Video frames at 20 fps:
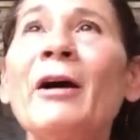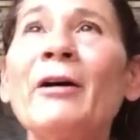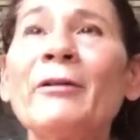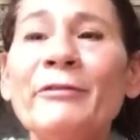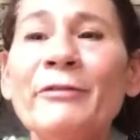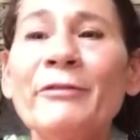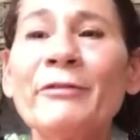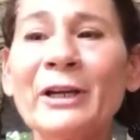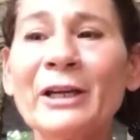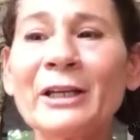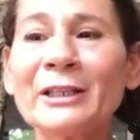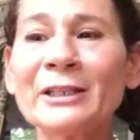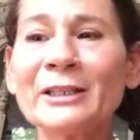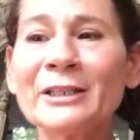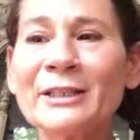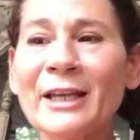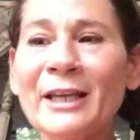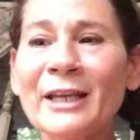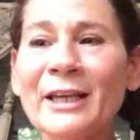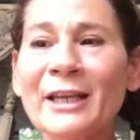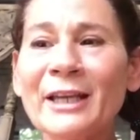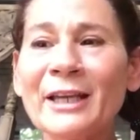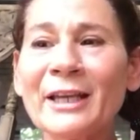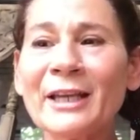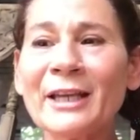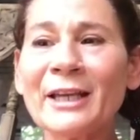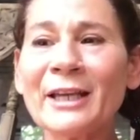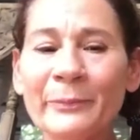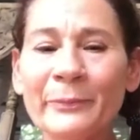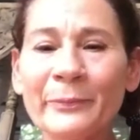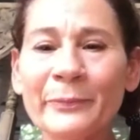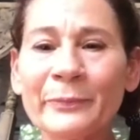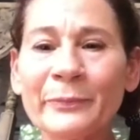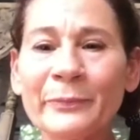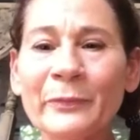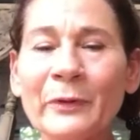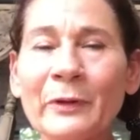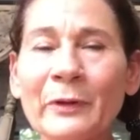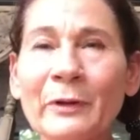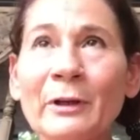of the container.
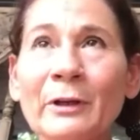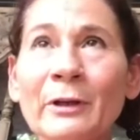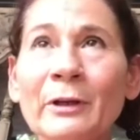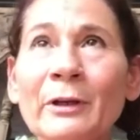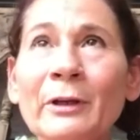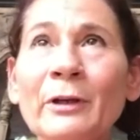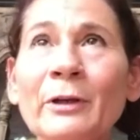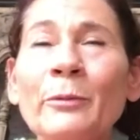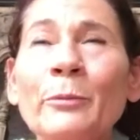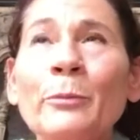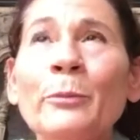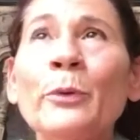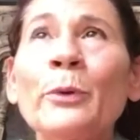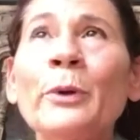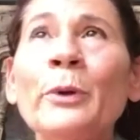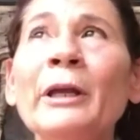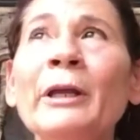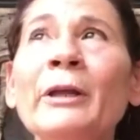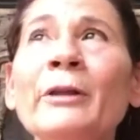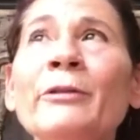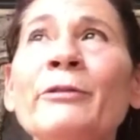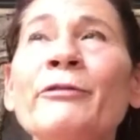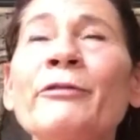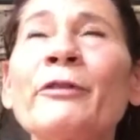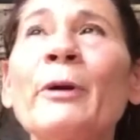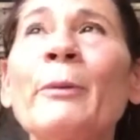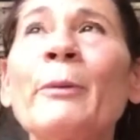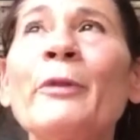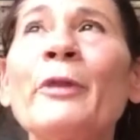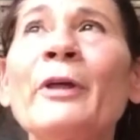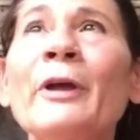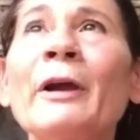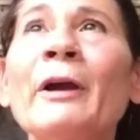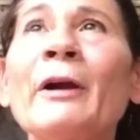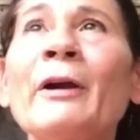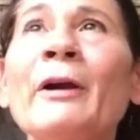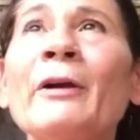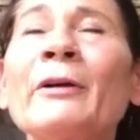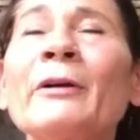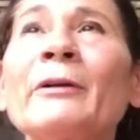Breathe from
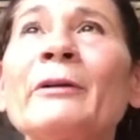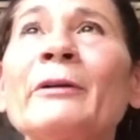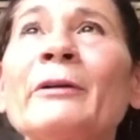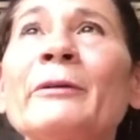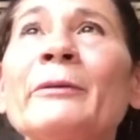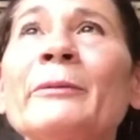there.